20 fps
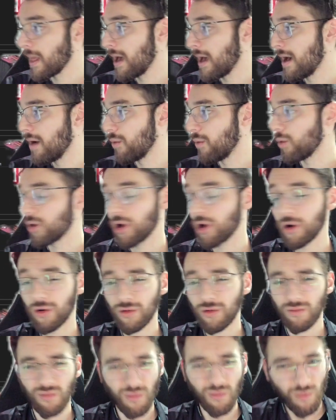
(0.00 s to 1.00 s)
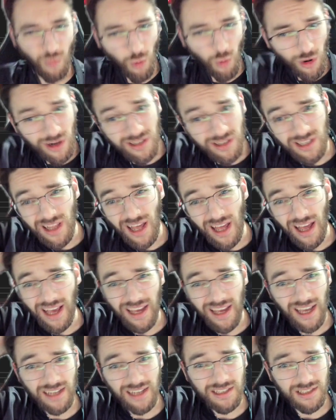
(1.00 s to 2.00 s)
We'll go more into that, I
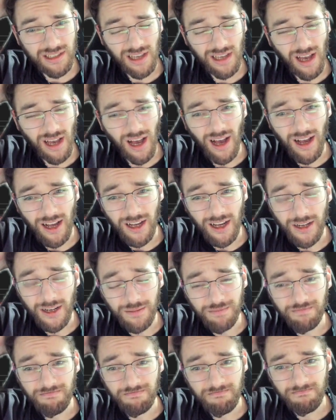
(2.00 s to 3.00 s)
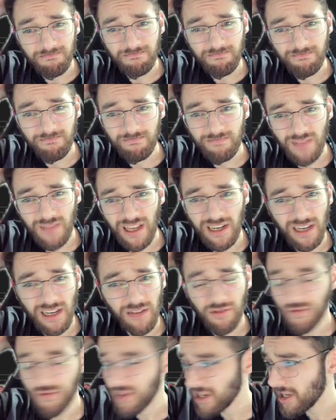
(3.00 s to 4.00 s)
guess, in a
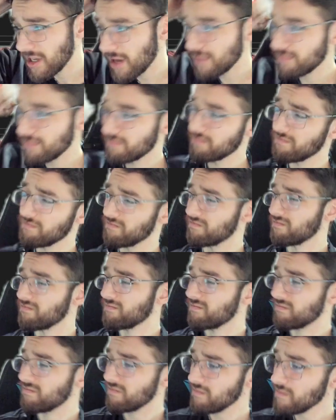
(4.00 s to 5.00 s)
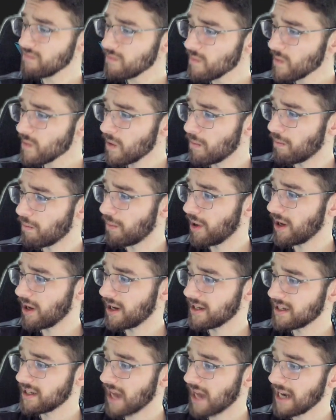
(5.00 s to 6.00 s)
different video.
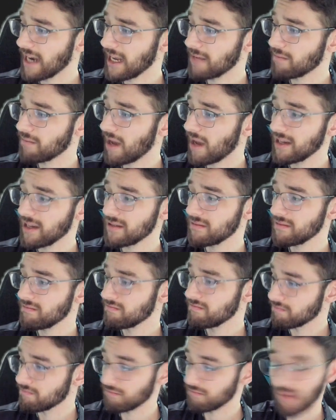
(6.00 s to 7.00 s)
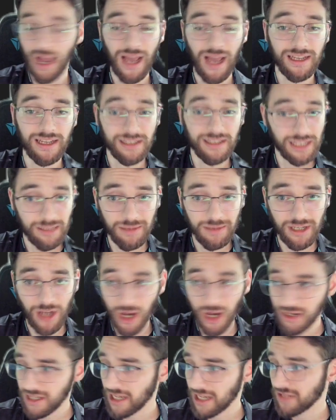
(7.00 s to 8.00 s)
But I named mine my DB
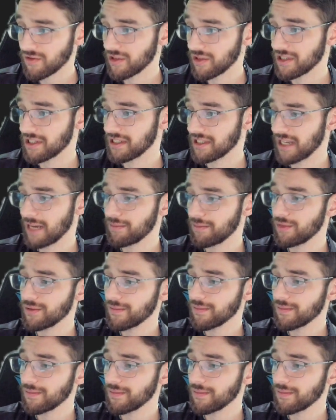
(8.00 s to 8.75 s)
context for this example.